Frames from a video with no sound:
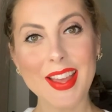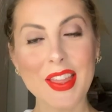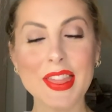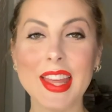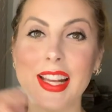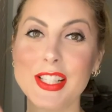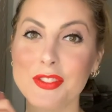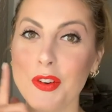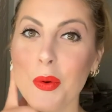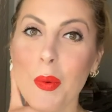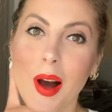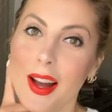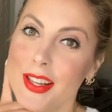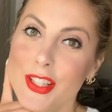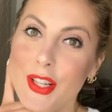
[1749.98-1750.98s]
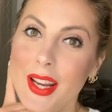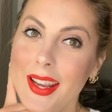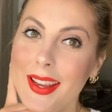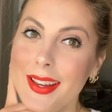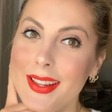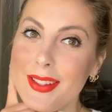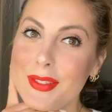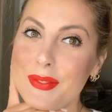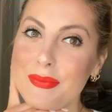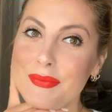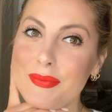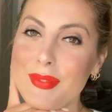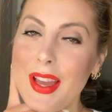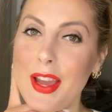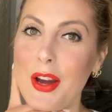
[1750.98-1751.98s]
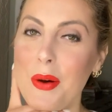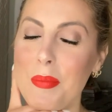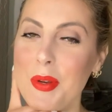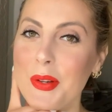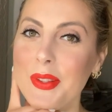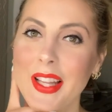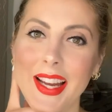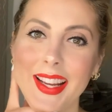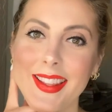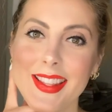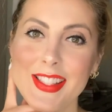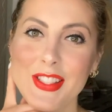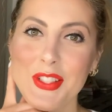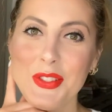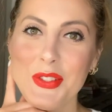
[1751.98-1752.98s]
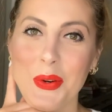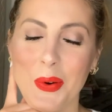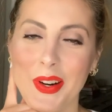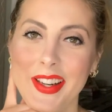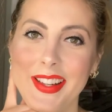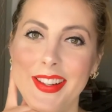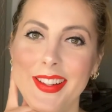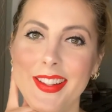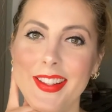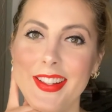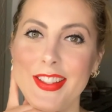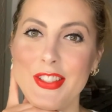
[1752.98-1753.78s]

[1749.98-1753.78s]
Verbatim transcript: thanks for watching. I hope you like this tutorial.